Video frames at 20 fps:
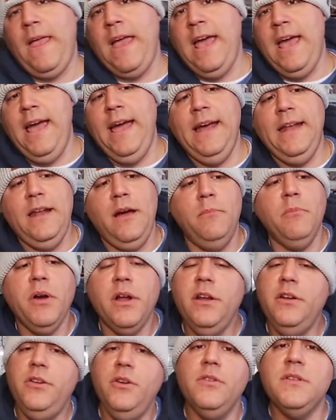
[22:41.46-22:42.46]
and I'm
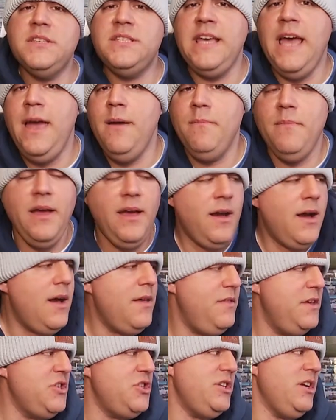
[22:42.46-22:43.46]
going to do the same
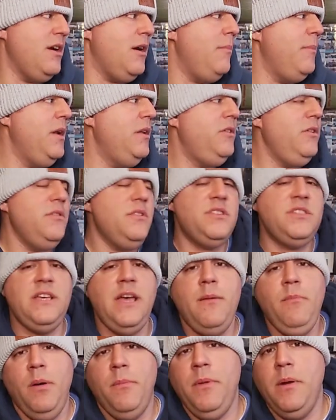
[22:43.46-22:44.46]
this year. I'm going to do the
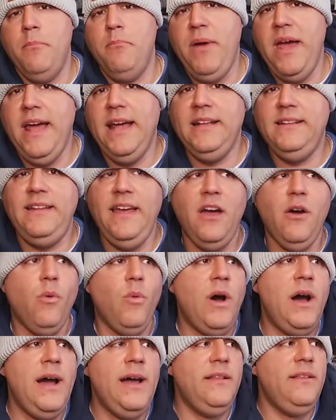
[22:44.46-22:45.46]
same. I'm going to beg Dale
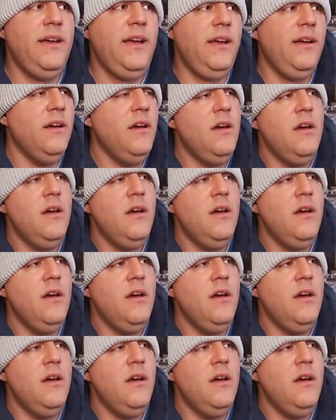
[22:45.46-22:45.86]
Wiley